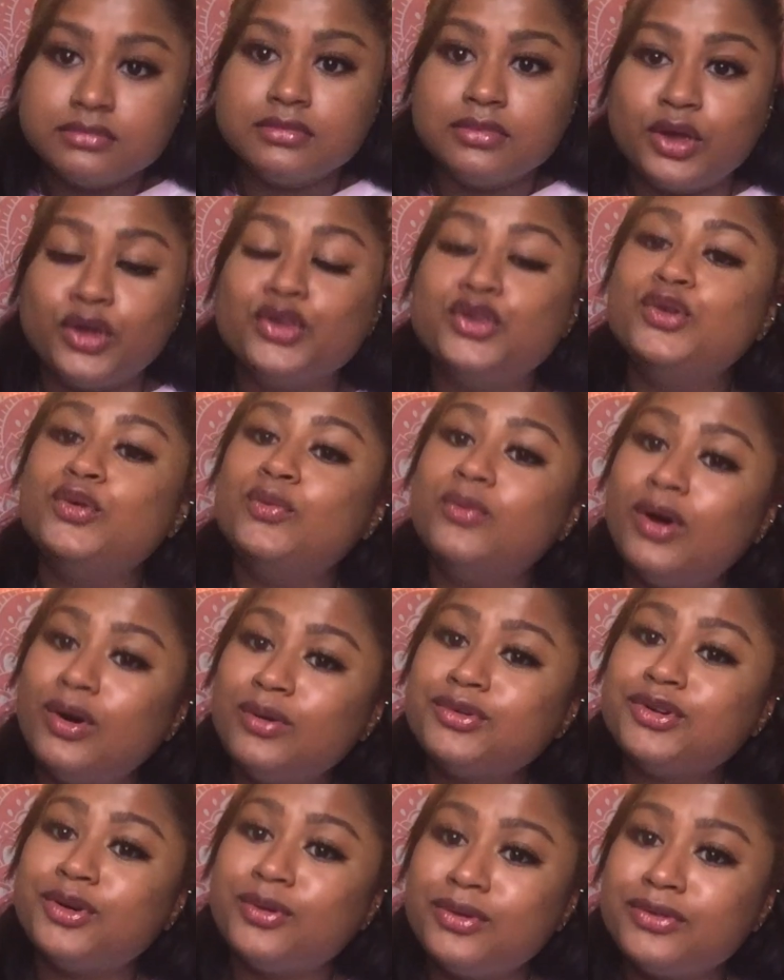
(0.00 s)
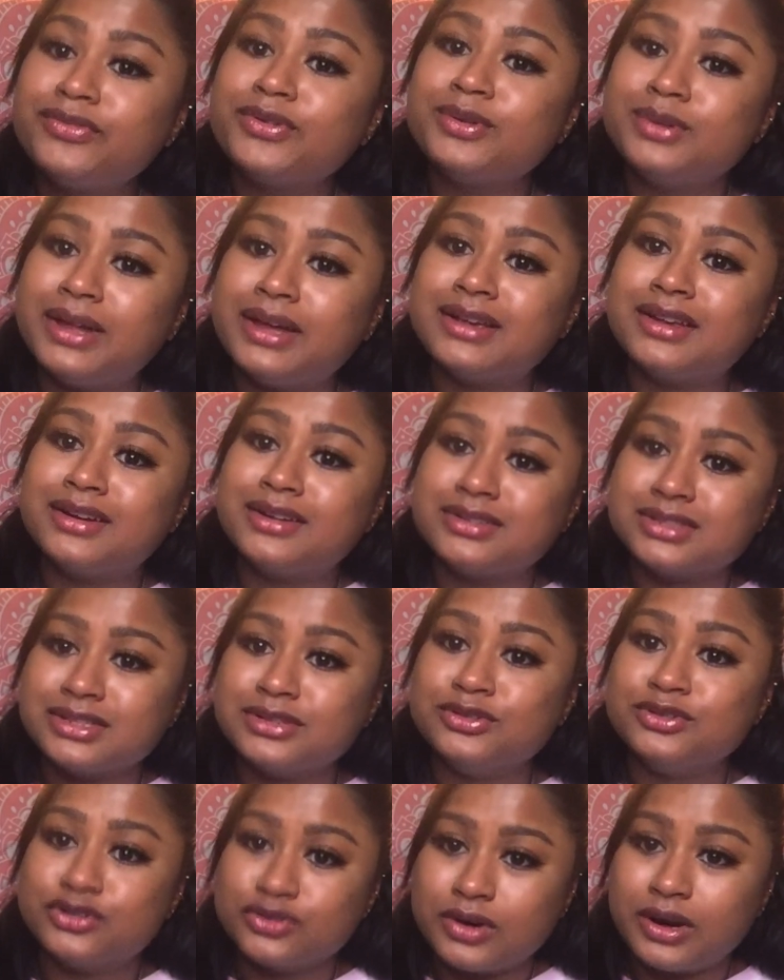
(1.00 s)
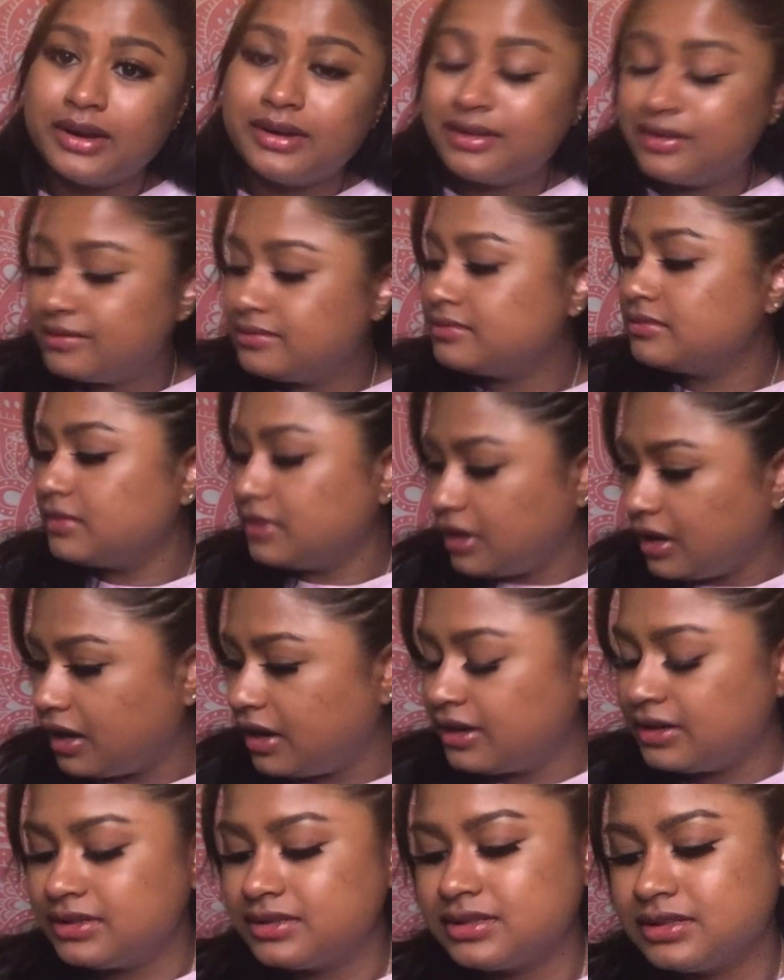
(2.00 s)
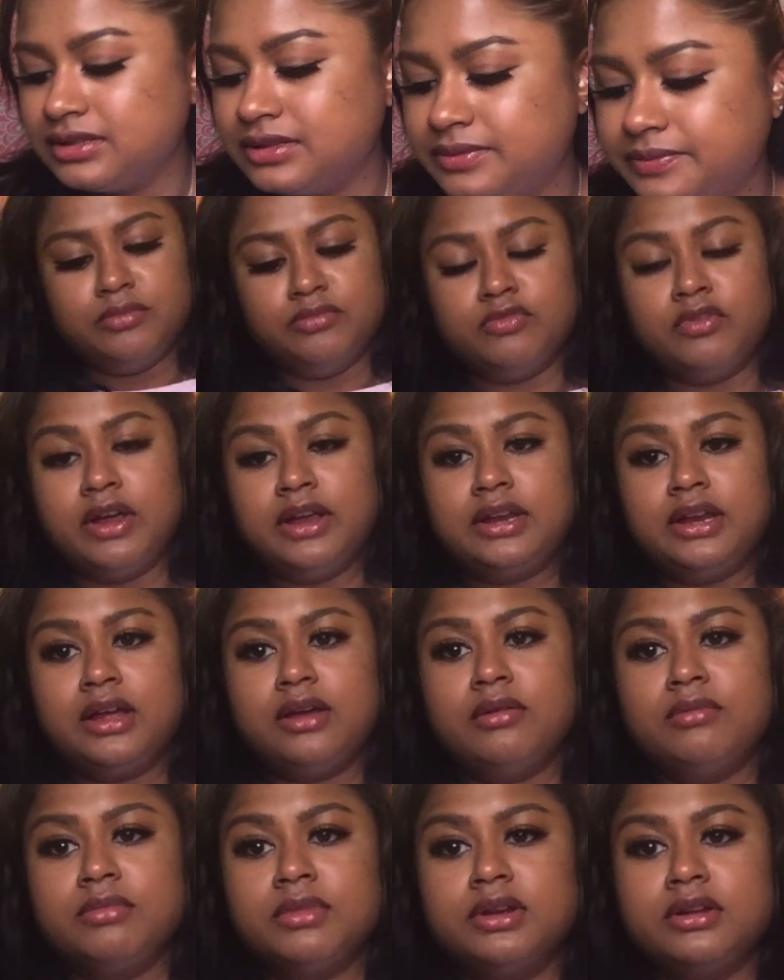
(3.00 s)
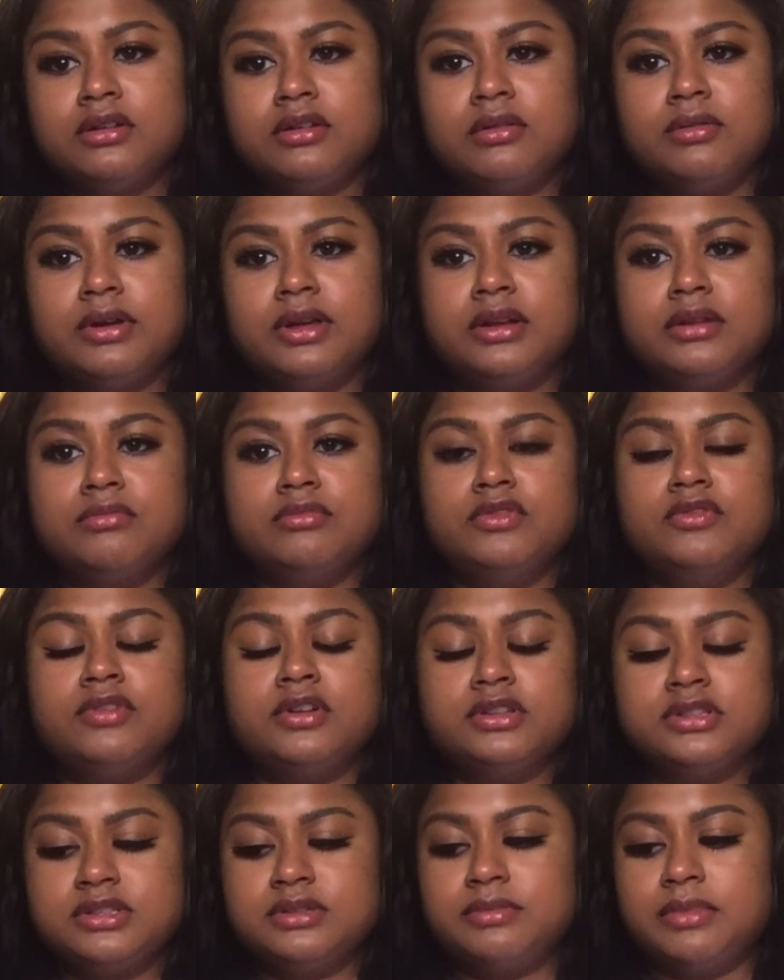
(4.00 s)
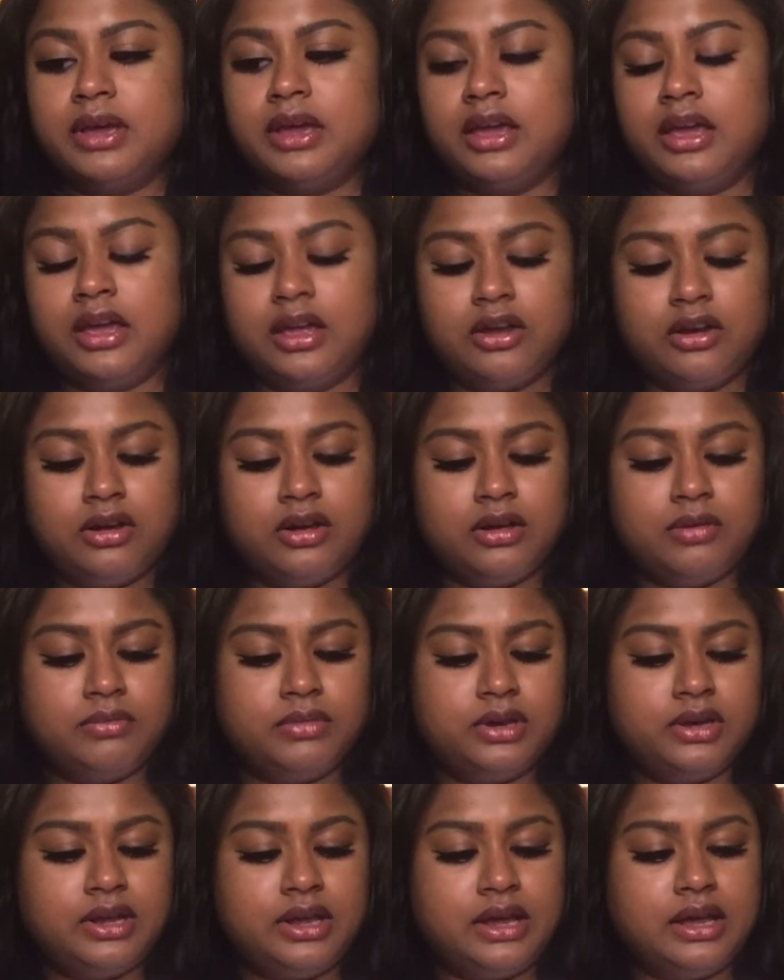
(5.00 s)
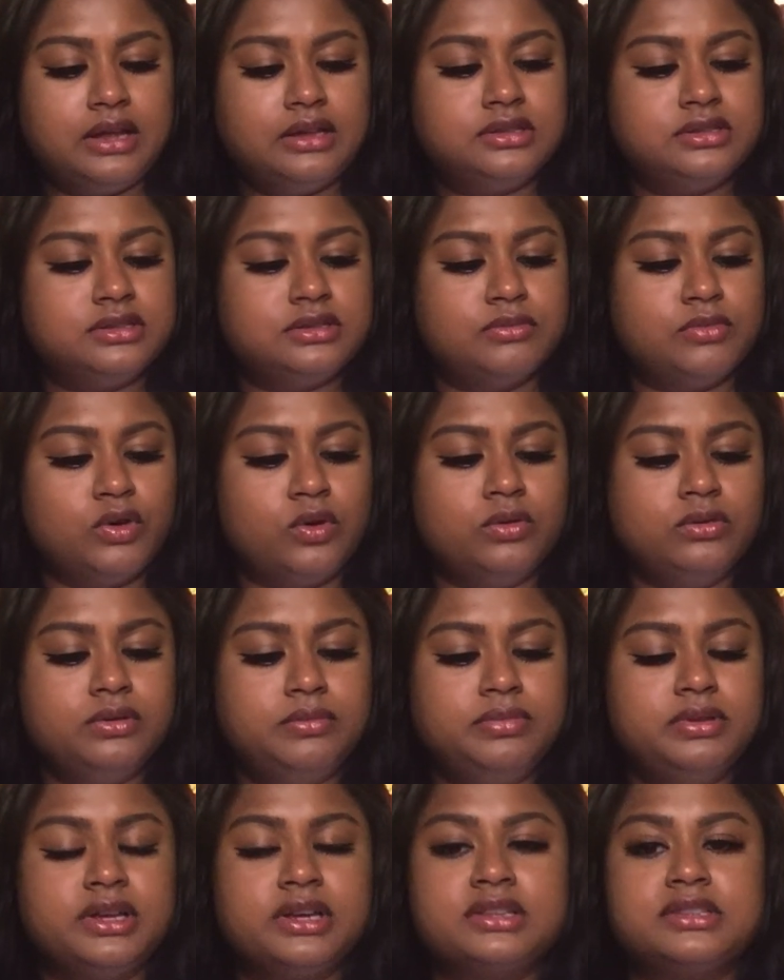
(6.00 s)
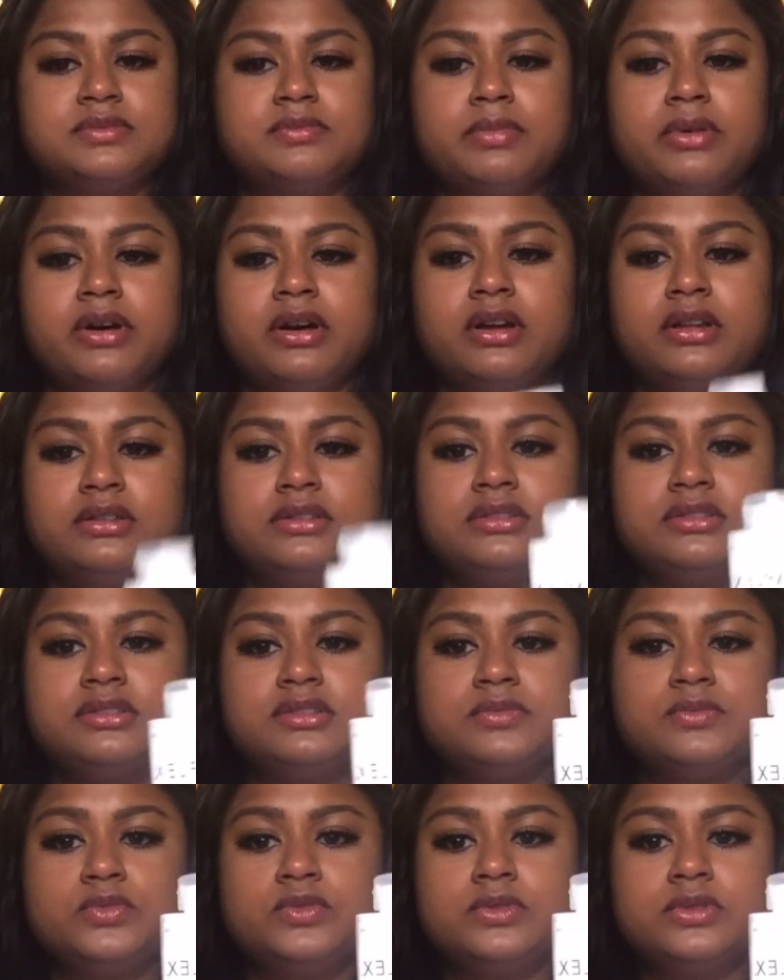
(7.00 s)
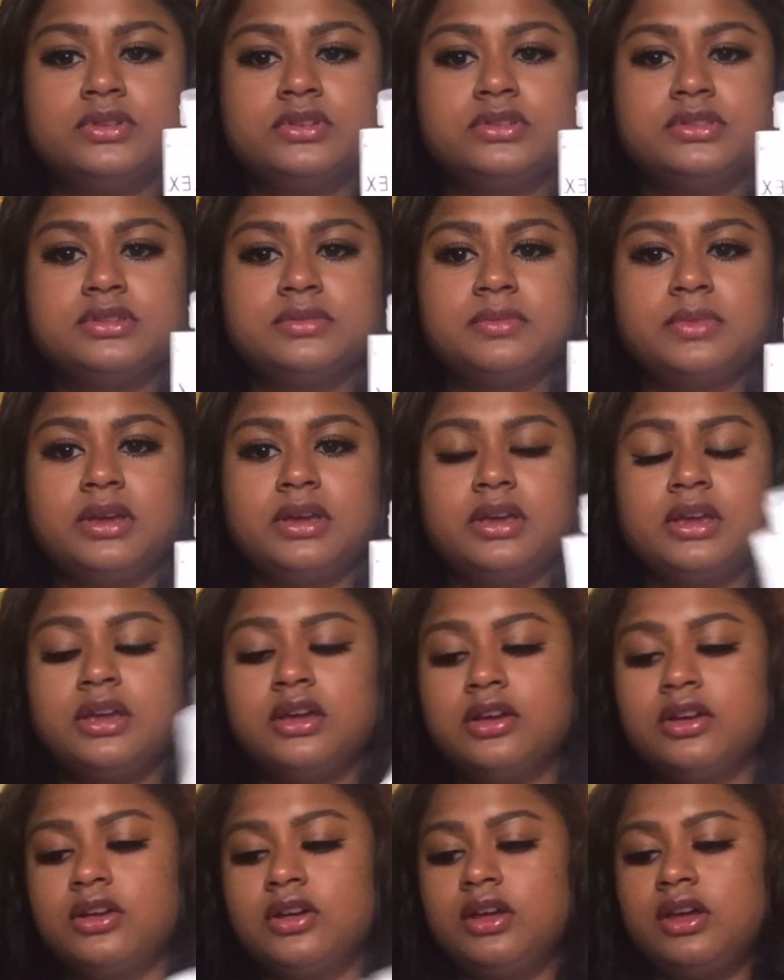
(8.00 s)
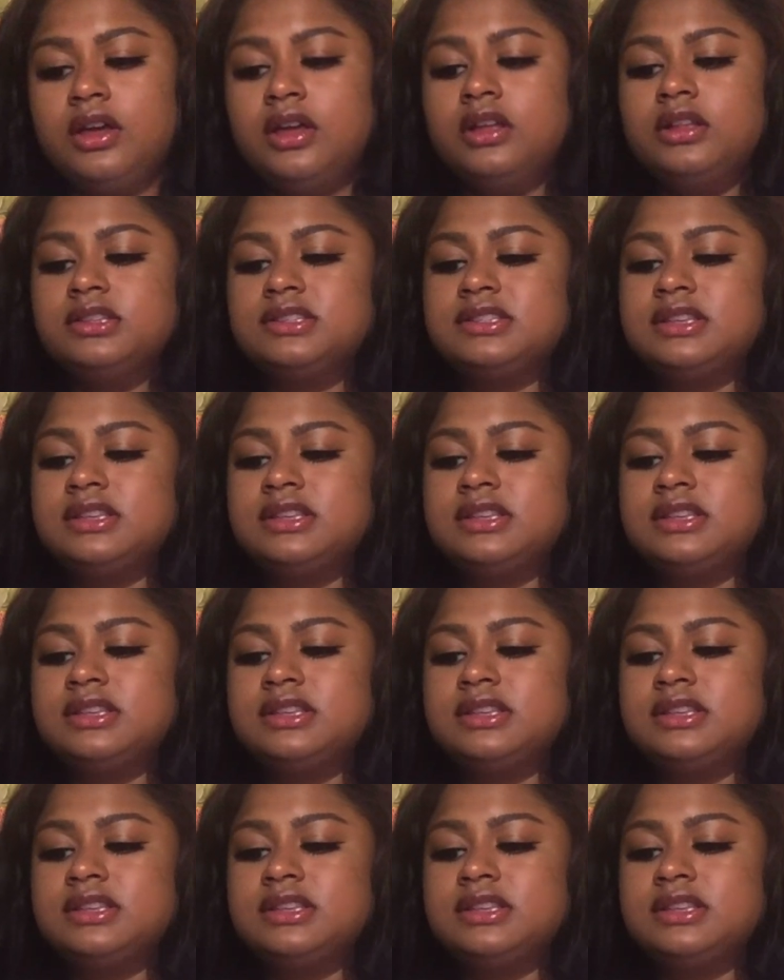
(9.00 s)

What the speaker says: You won't know if you like it until you try it, honestly. Right now, I'm going to go ahead and move on to my hair. I'm going to add some Olaplex Bond Smoother to my hair to